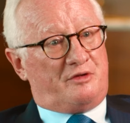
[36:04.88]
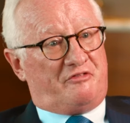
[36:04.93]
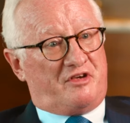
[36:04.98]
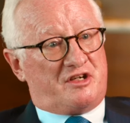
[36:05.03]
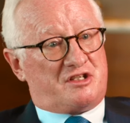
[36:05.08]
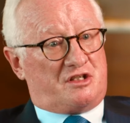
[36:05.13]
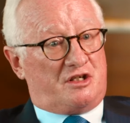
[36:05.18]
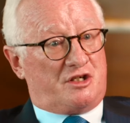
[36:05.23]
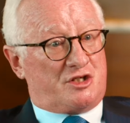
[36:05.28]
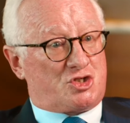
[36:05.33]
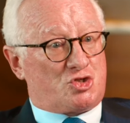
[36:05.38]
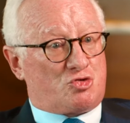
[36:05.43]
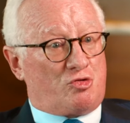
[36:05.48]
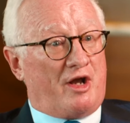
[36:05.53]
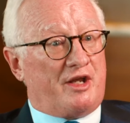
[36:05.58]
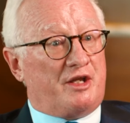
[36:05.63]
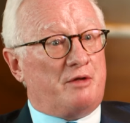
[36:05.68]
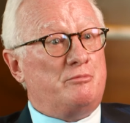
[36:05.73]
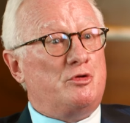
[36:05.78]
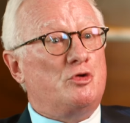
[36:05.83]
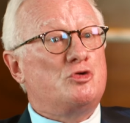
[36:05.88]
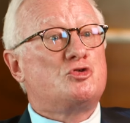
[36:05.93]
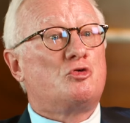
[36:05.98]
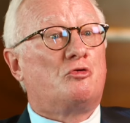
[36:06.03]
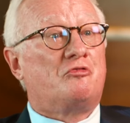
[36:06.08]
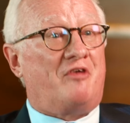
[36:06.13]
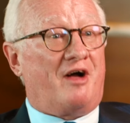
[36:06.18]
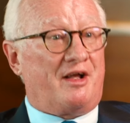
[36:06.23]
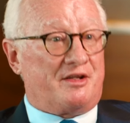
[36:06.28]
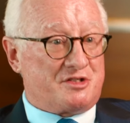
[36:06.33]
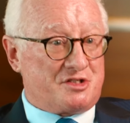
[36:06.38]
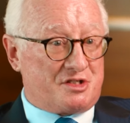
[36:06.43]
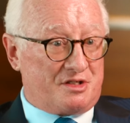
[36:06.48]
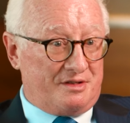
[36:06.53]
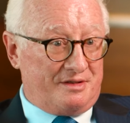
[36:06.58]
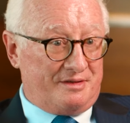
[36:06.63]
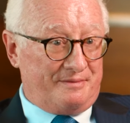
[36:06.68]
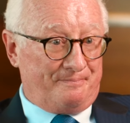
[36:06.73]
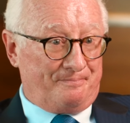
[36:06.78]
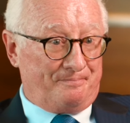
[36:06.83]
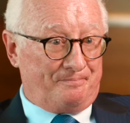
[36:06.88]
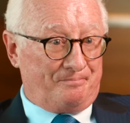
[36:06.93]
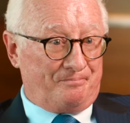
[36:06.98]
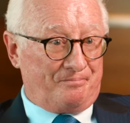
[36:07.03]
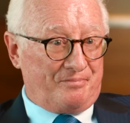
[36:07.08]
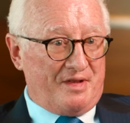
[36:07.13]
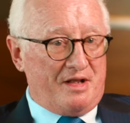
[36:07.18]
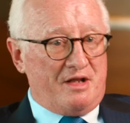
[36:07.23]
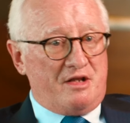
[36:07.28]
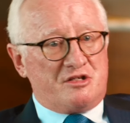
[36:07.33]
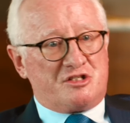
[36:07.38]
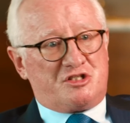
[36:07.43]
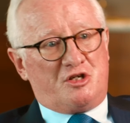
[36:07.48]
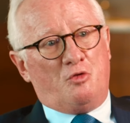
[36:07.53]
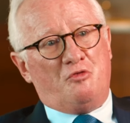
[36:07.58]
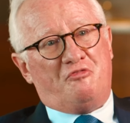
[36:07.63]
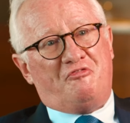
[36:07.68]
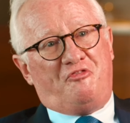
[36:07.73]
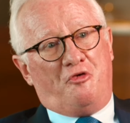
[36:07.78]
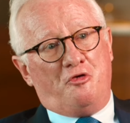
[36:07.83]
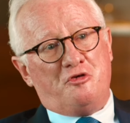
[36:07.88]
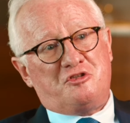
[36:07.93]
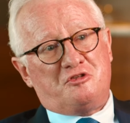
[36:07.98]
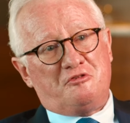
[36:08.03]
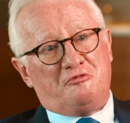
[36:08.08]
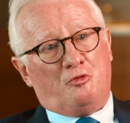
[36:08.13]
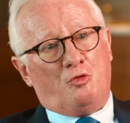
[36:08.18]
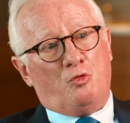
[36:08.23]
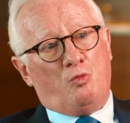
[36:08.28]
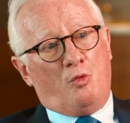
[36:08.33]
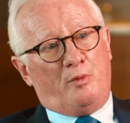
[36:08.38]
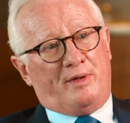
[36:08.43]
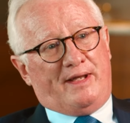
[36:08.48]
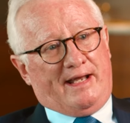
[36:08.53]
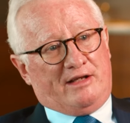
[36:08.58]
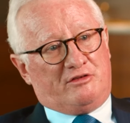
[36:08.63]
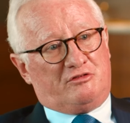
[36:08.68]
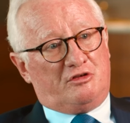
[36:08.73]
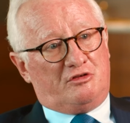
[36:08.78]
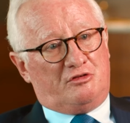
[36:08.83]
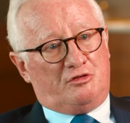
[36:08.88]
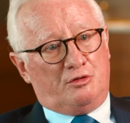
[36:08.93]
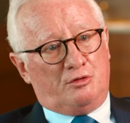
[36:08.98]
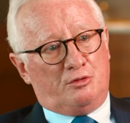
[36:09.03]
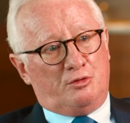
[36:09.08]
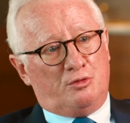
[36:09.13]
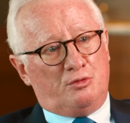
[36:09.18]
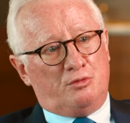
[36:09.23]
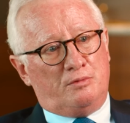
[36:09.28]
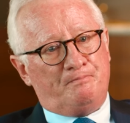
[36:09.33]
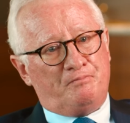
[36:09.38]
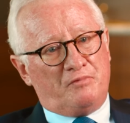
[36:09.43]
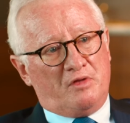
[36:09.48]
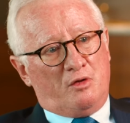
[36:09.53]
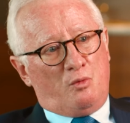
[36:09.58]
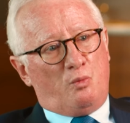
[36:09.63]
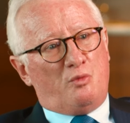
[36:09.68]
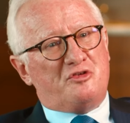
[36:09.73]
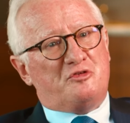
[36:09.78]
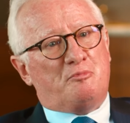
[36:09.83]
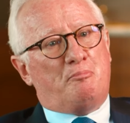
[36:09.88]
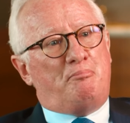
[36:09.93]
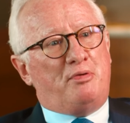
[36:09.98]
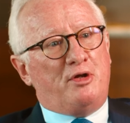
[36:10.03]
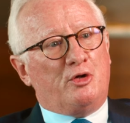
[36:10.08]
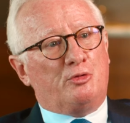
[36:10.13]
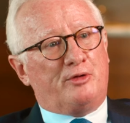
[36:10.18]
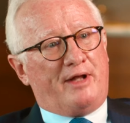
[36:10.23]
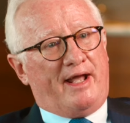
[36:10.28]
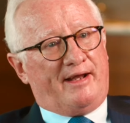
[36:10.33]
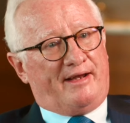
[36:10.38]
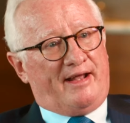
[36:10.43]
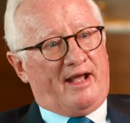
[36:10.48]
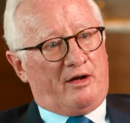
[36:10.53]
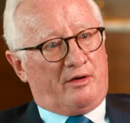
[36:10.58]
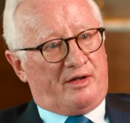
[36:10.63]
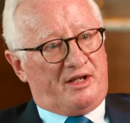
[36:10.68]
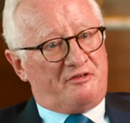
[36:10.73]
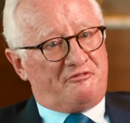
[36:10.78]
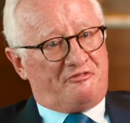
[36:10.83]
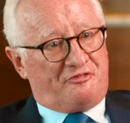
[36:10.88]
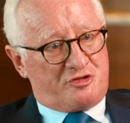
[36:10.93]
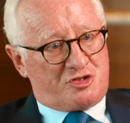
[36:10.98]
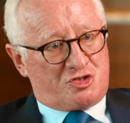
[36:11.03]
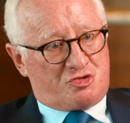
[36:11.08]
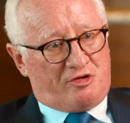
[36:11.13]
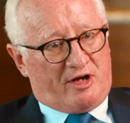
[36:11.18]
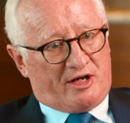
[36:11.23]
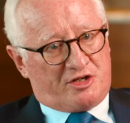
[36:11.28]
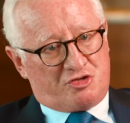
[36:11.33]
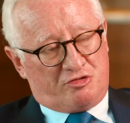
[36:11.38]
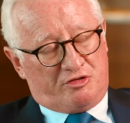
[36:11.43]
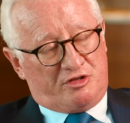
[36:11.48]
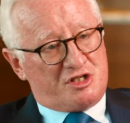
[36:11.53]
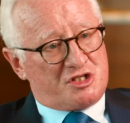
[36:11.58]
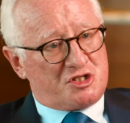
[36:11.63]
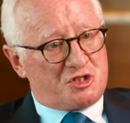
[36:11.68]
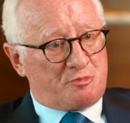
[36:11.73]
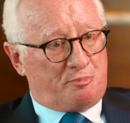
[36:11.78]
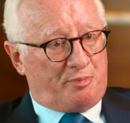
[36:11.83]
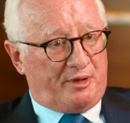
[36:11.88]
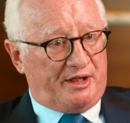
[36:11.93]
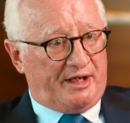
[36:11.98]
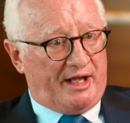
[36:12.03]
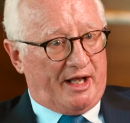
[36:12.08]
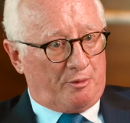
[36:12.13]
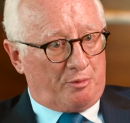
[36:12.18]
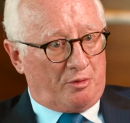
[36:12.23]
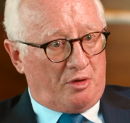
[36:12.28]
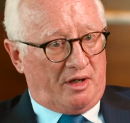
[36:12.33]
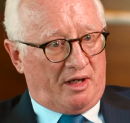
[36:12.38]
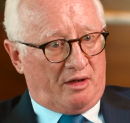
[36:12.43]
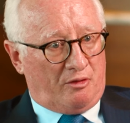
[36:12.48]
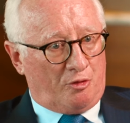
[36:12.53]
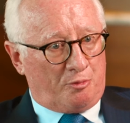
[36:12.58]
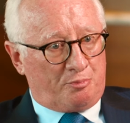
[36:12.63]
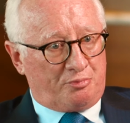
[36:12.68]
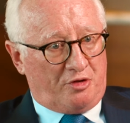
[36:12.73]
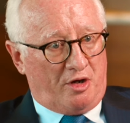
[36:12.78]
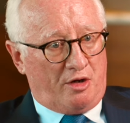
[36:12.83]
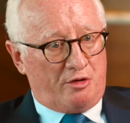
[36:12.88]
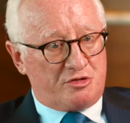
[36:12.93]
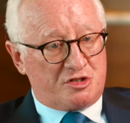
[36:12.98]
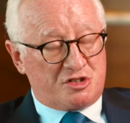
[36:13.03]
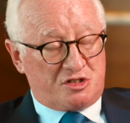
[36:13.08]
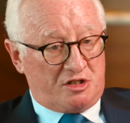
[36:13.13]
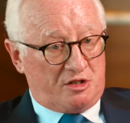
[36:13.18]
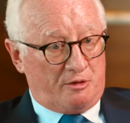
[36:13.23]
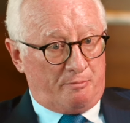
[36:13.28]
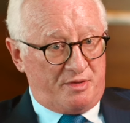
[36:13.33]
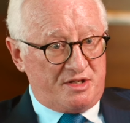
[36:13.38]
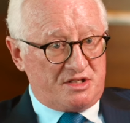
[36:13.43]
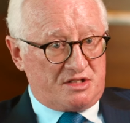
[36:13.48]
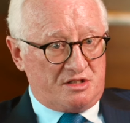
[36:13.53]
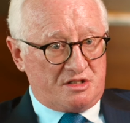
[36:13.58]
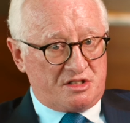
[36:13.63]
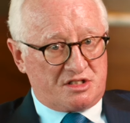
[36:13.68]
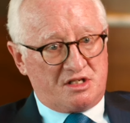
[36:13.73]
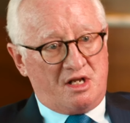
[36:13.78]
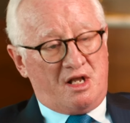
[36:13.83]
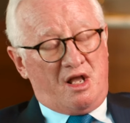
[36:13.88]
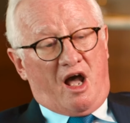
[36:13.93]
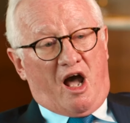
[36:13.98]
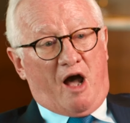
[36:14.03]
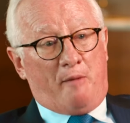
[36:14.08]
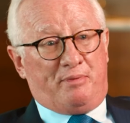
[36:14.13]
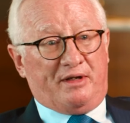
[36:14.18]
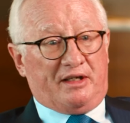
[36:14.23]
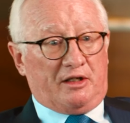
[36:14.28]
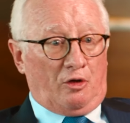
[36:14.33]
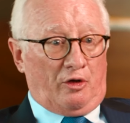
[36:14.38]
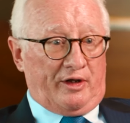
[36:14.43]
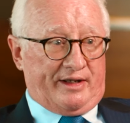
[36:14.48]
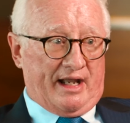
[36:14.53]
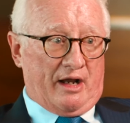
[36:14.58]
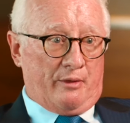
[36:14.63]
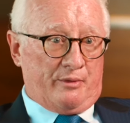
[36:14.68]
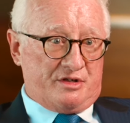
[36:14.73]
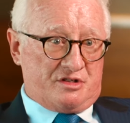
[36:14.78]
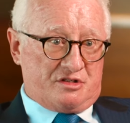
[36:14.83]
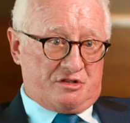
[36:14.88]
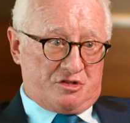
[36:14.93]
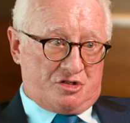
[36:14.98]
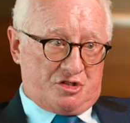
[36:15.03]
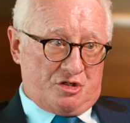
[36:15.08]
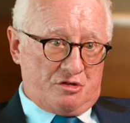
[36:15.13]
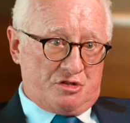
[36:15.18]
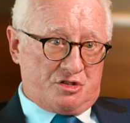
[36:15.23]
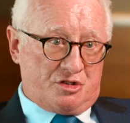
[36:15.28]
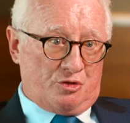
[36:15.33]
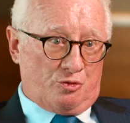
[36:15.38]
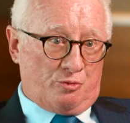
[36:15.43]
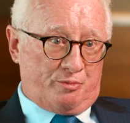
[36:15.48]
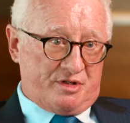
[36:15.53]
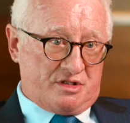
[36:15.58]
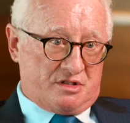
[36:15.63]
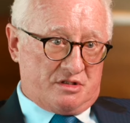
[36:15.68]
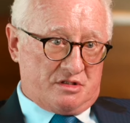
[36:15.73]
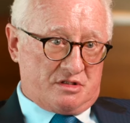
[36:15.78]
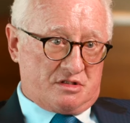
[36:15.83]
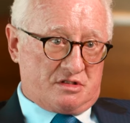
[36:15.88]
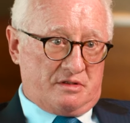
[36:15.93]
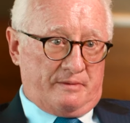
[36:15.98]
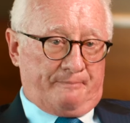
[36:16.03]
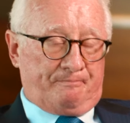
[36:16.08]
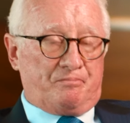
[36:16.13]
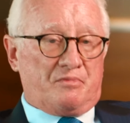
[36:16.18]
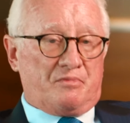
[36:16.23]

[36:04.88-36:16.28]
invest in Australian mutual funds. So first of all, what we had to do was build out our infrastructure, and this has been our approach to the business, a bit like our institutional business.